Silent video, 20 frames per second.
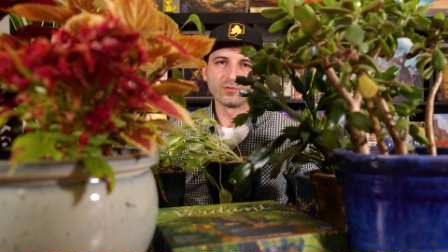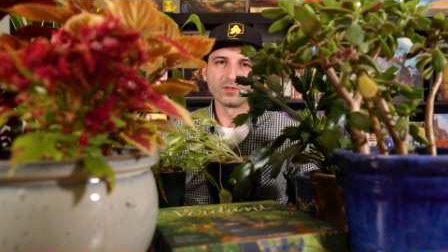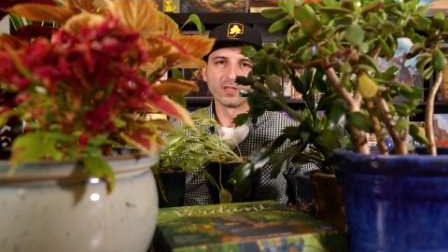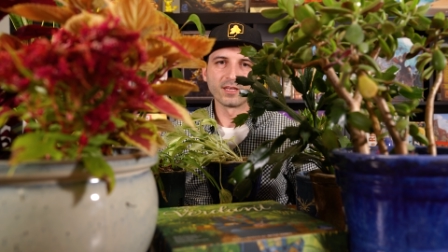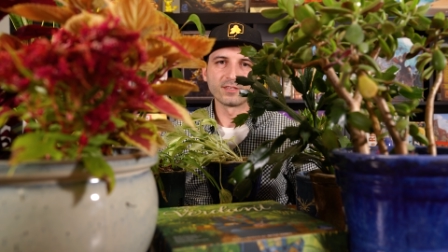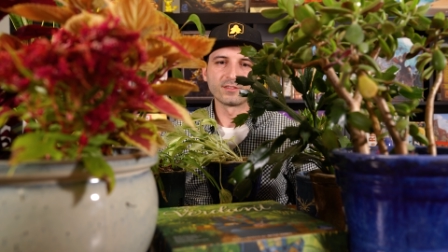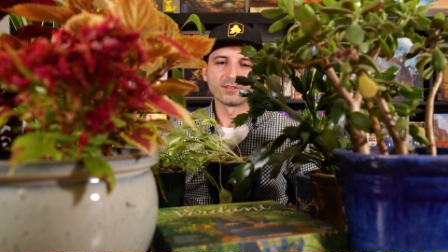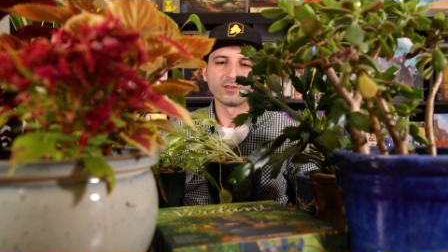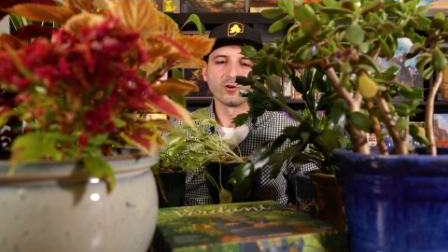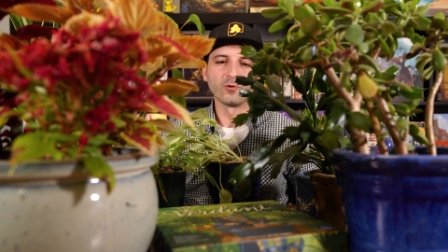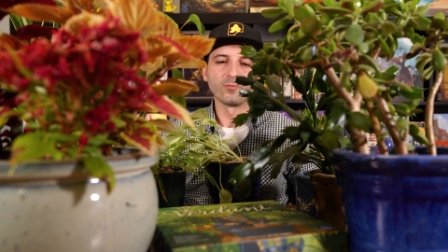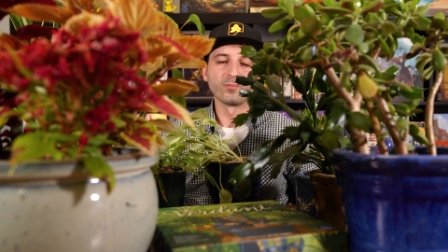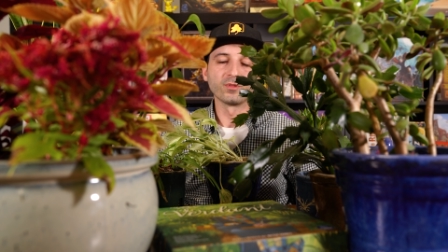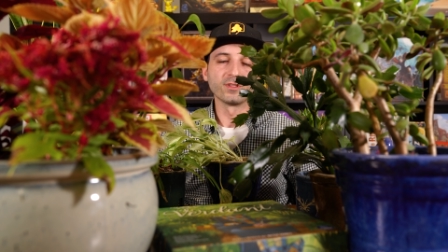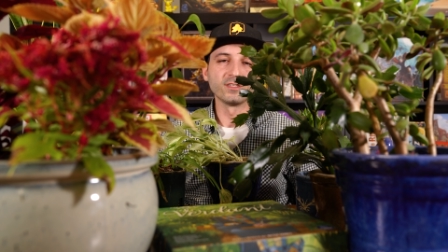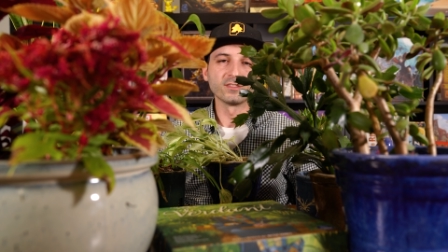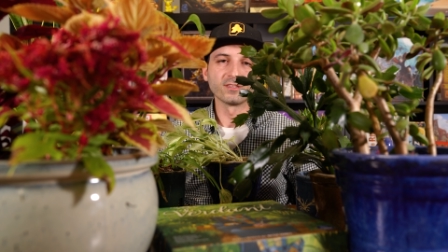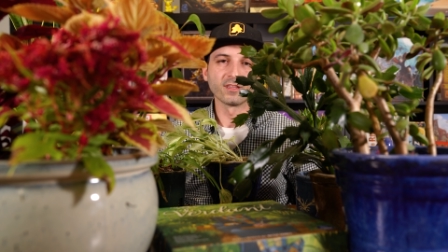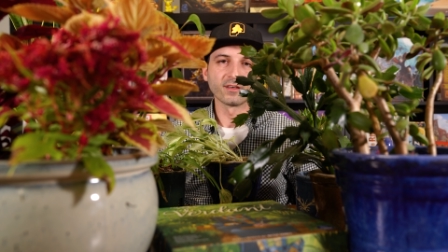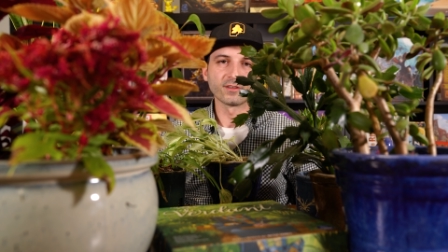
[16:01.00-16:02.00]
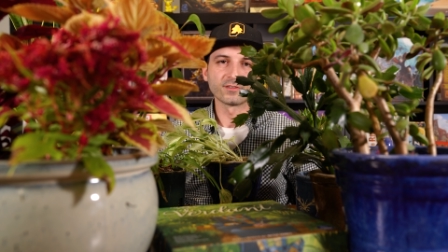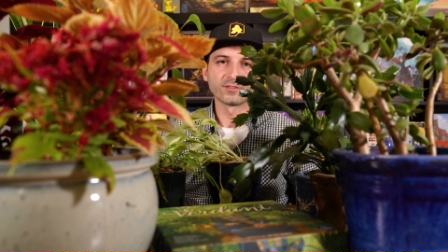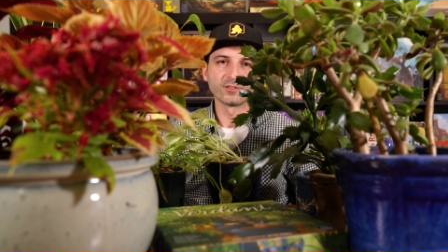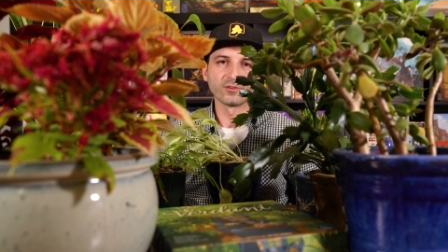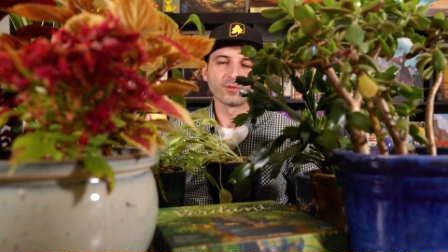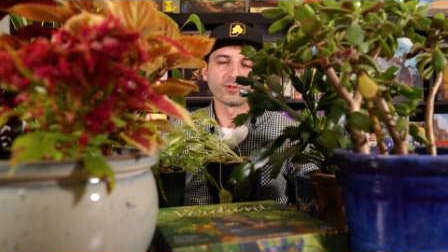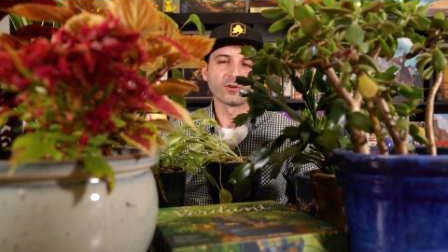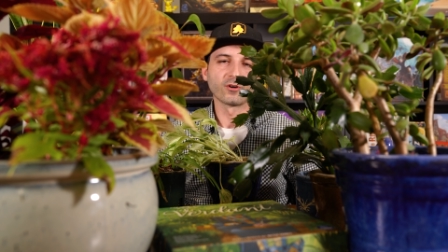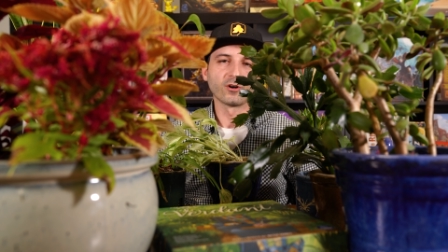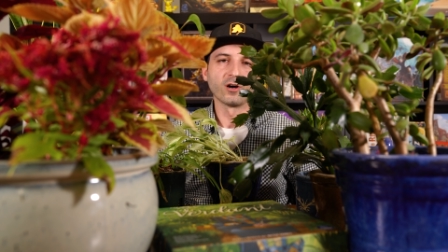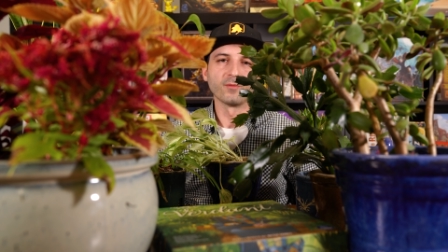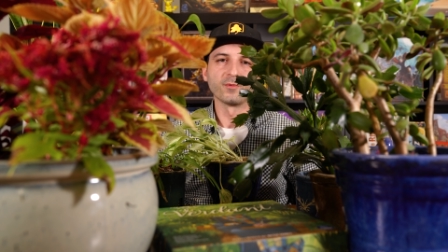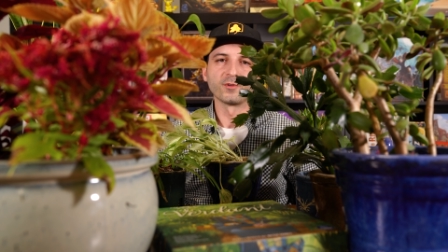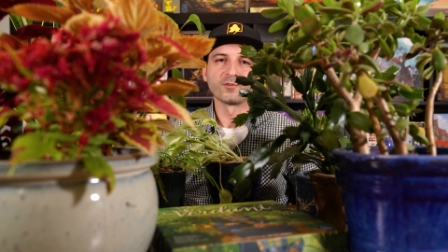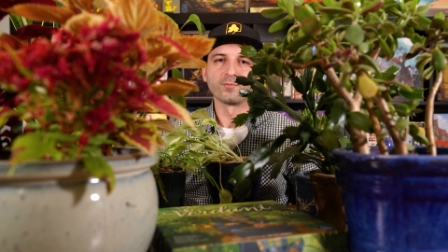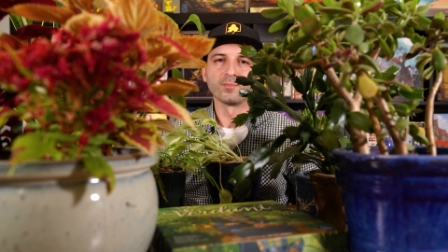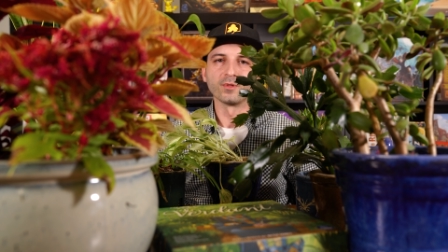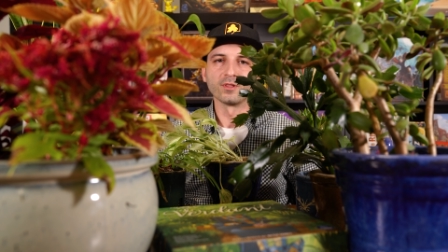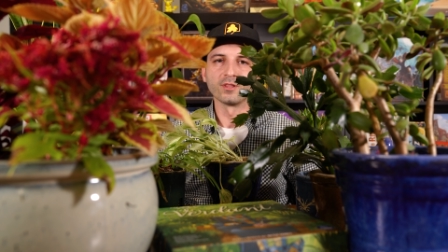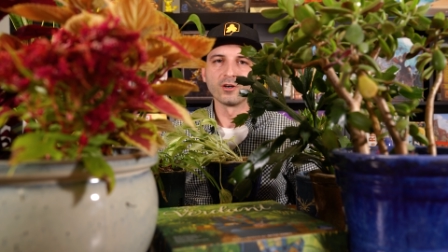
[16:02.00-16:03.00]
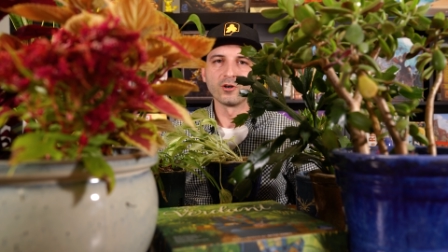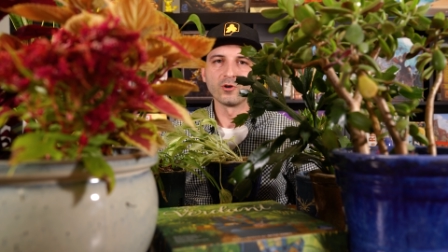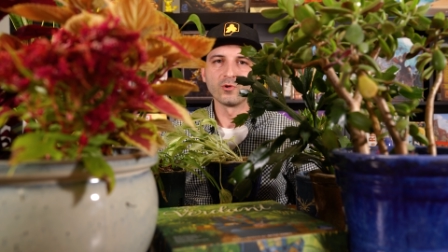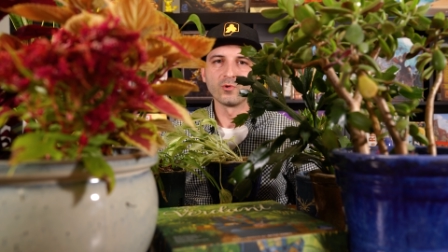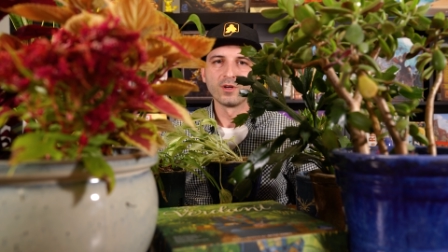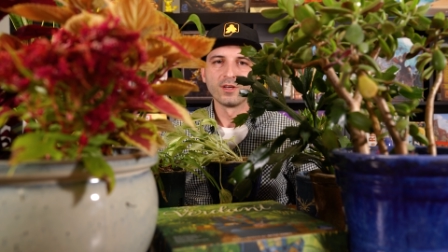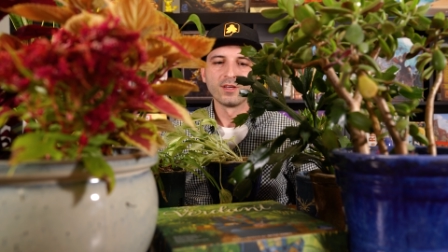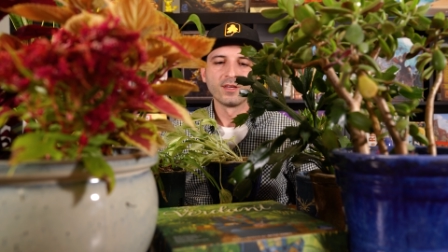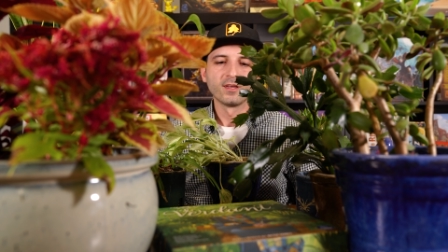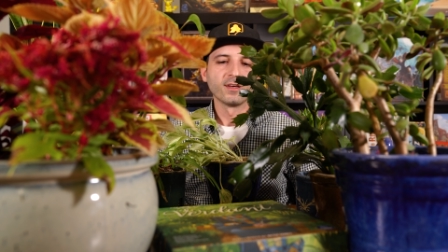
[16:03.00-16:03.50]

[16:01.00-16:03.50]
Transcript: you'd like to know, please let us know in the comments below.